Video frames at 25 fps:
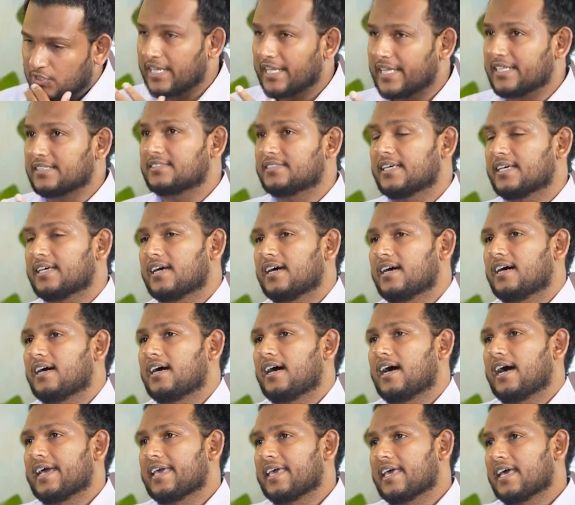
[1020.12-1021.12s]
let's say
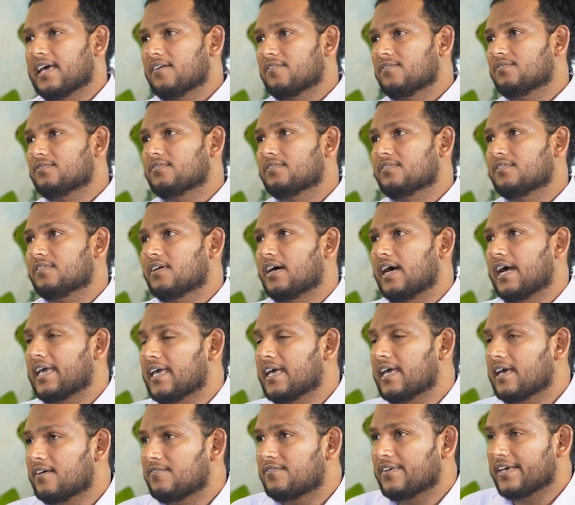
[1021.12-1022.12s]
I
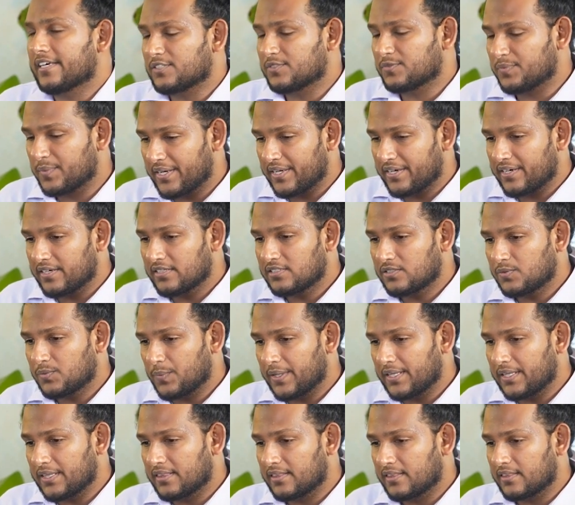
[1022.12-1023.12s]
have experience
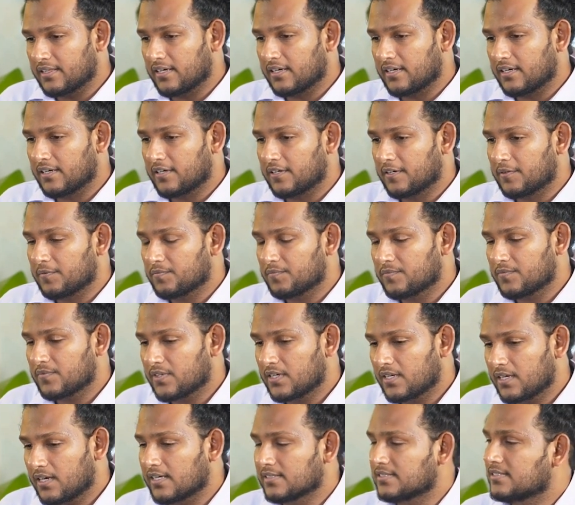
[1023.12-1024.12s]
with
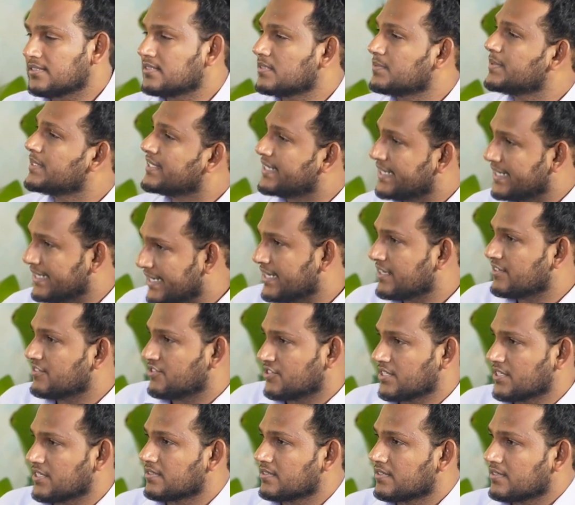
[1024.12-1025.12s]
customer
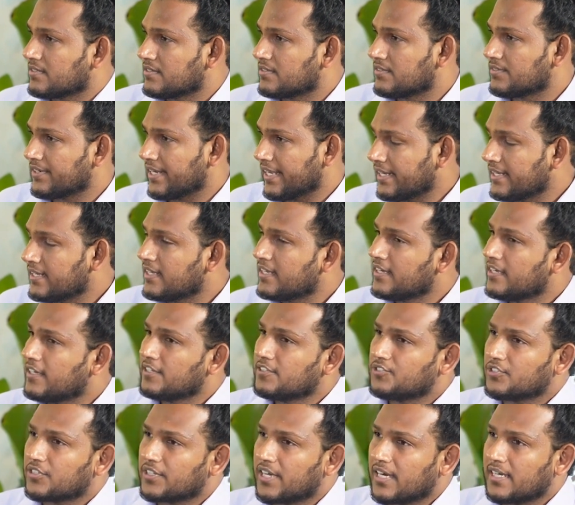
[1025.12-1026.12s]
retention, right?
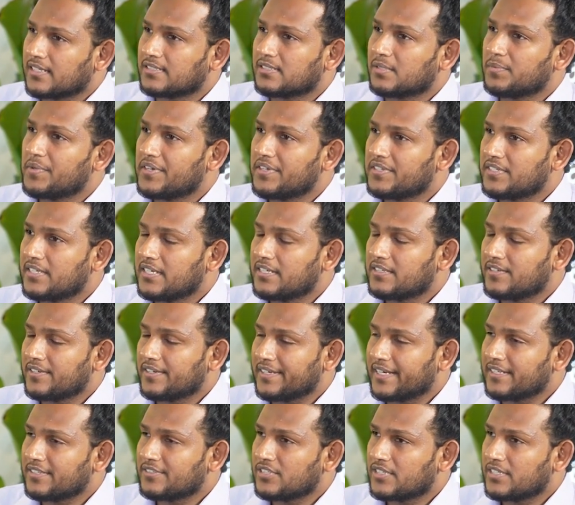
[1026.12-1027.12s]
So customer
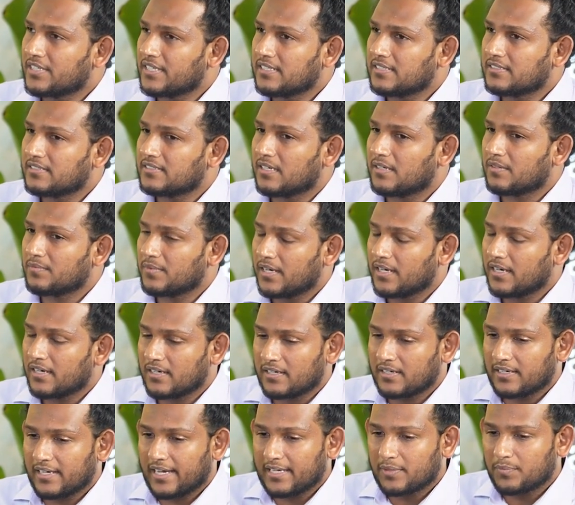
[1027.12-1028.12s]
retention is
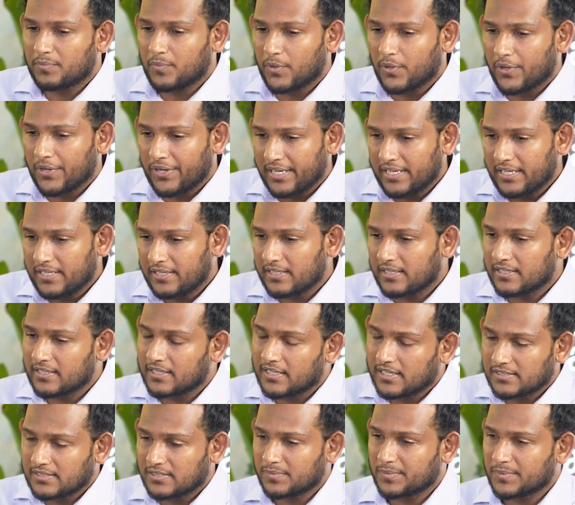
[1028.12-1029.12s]
at a point a
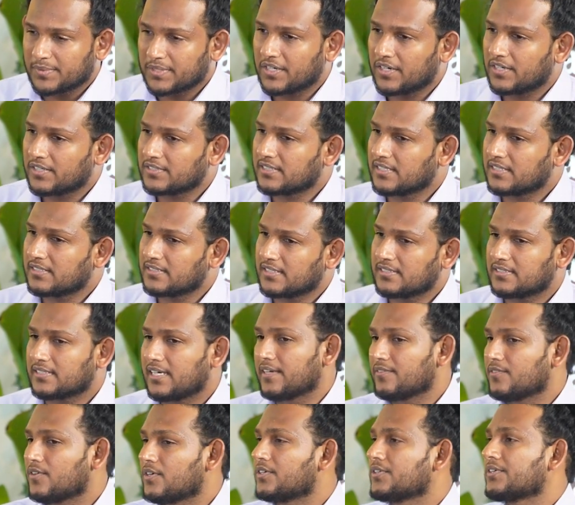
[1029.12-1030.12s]
customer calls and says,
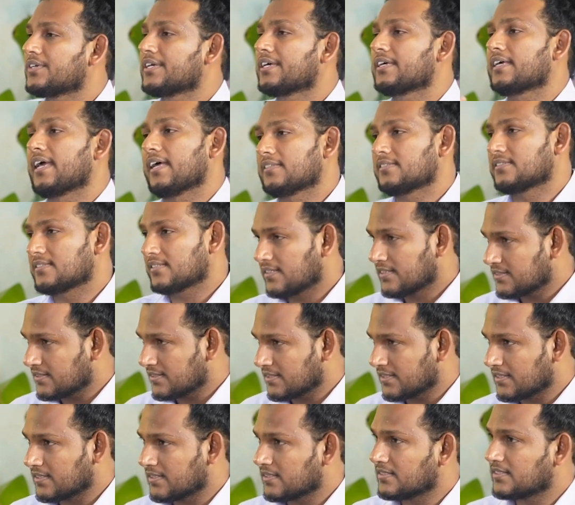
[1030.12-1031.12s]
I want to cancel a
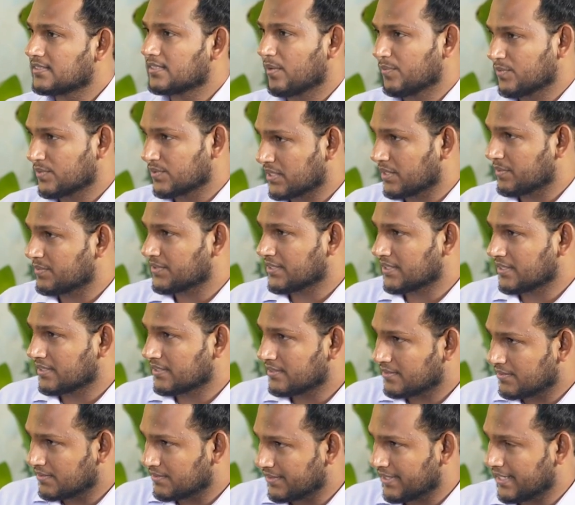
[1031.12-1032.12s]
certain subscription,
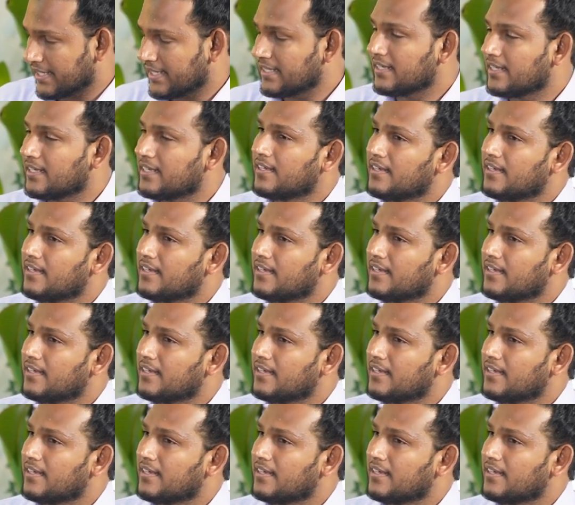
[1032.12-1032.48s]
right?